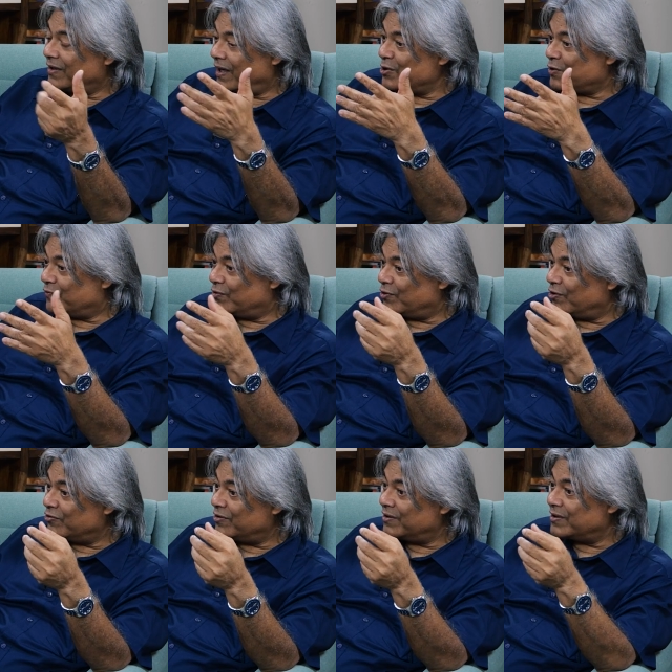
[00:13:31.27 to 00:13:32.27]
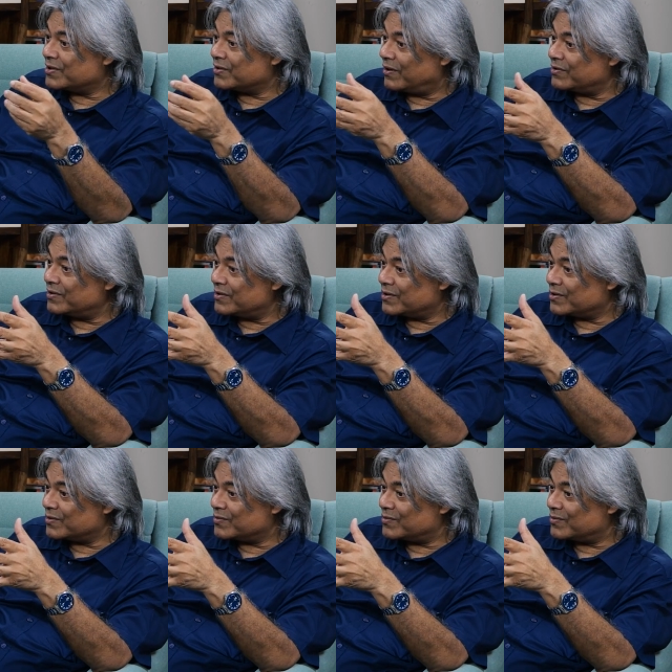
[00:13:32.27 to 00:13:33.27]
the case of Duryodhana, it's
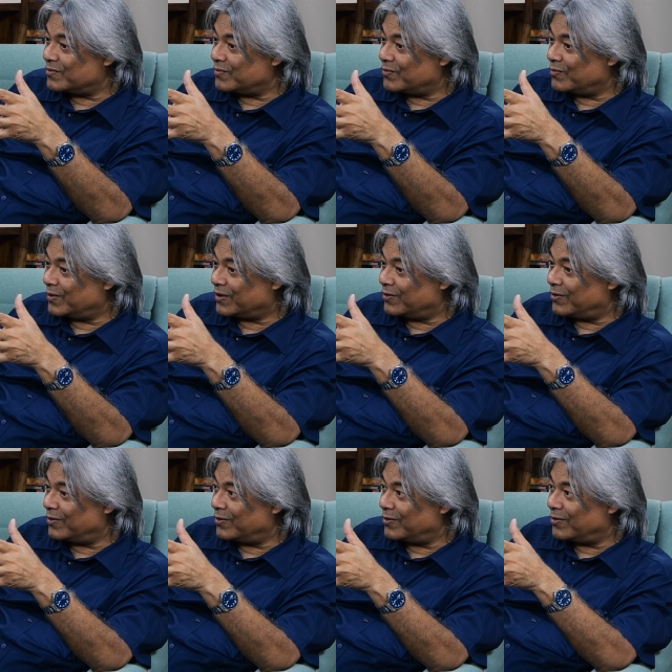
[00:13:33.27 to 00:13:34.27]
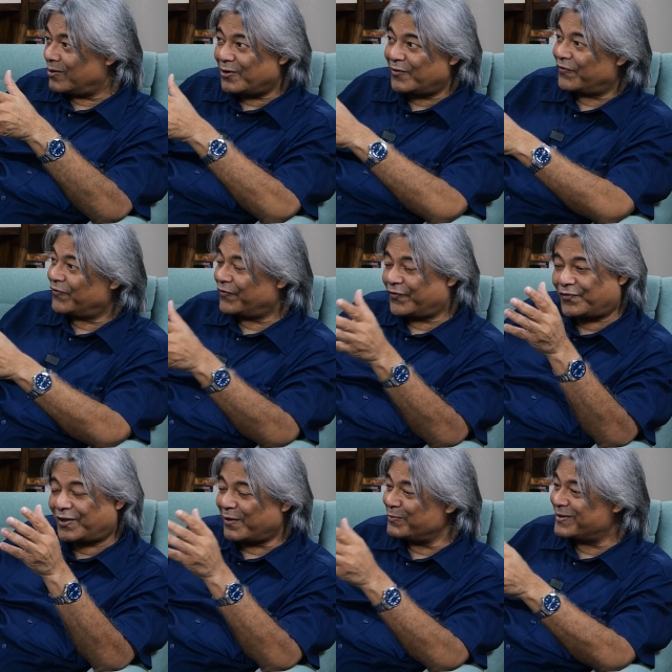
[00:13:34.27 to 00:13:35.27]
rajas with a lot
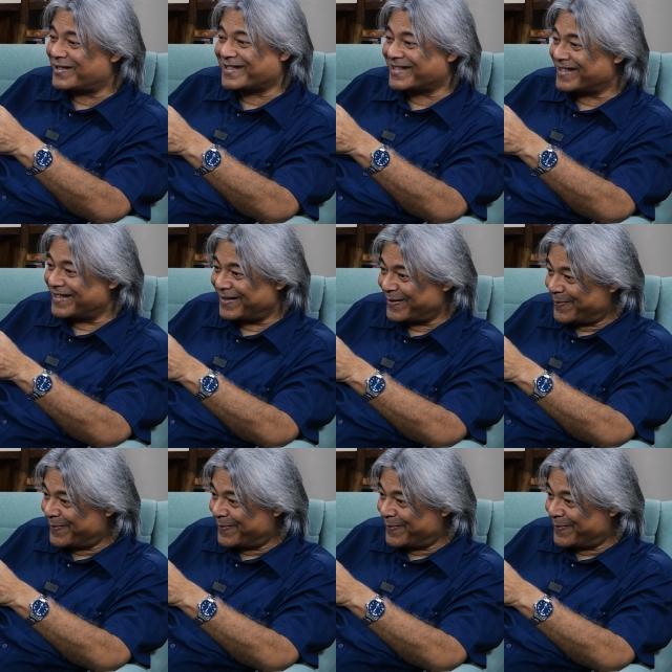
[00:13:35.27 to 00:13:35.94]
of tamas.